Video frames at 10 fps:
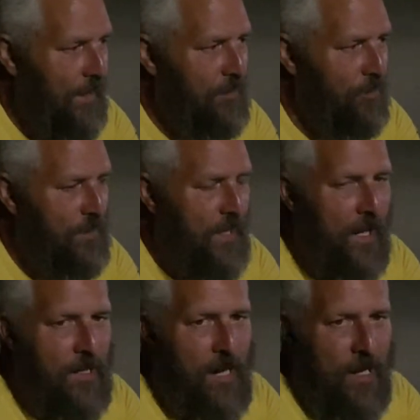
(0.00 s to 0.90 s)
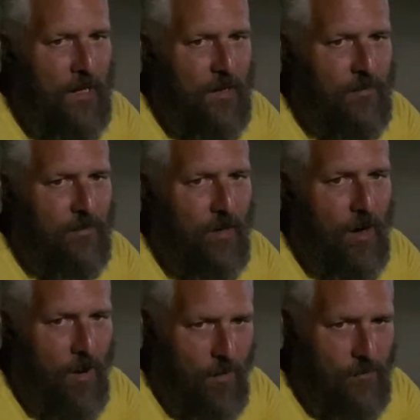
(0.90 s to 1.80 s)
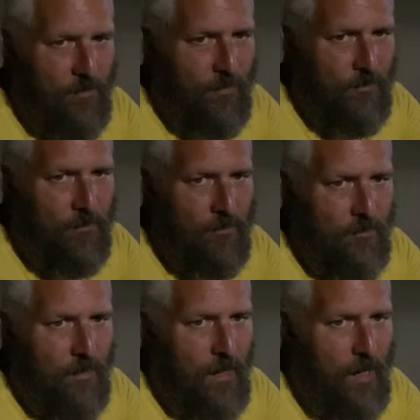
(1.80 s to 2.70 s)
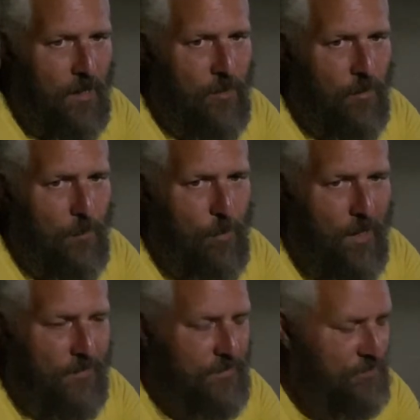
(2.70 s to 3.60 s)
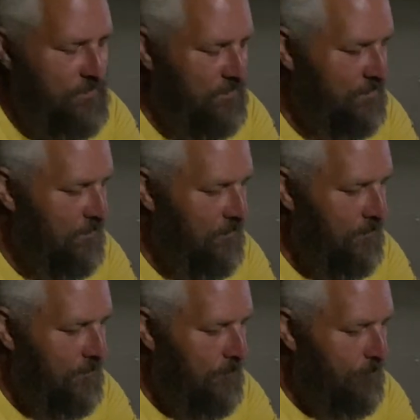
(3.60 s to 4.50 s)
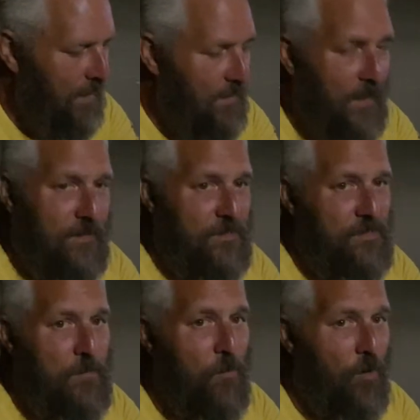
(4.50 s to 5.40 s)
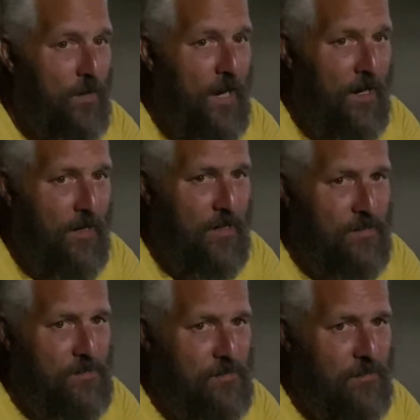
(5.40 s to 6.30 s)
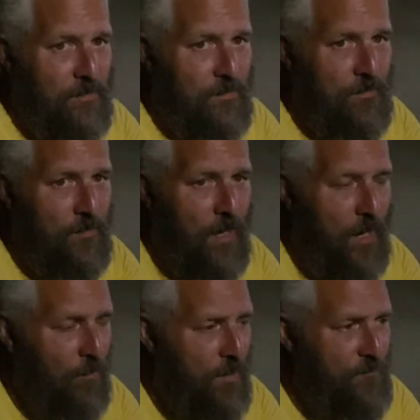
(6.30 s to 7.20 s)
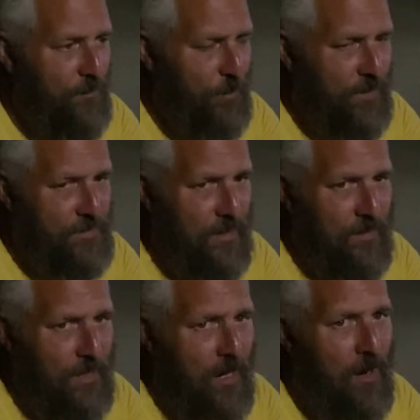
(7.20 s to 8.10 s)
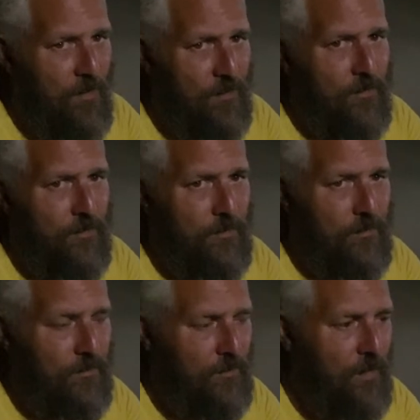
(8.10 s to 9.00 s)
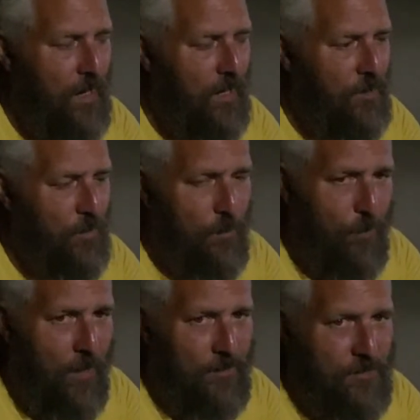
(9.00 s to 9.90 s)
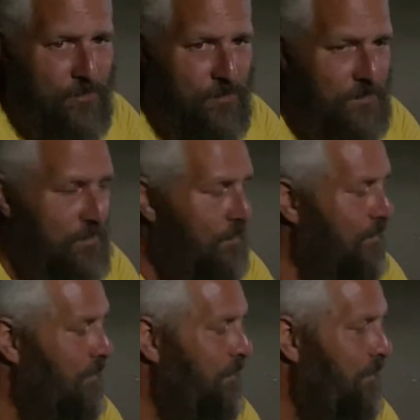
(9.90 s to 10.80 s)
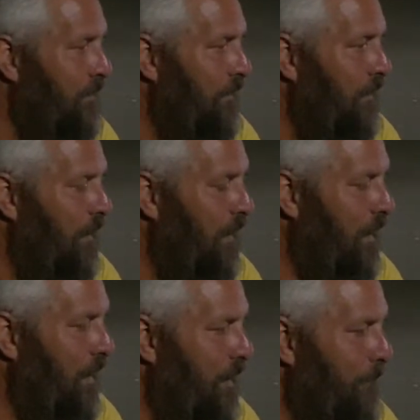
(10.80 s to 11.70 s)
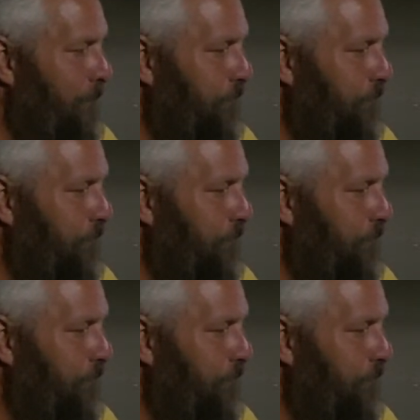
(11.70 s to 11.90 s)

looking at candidates that aren't career politicians. I'd like to see more candidates run for president that aren't career politicians. I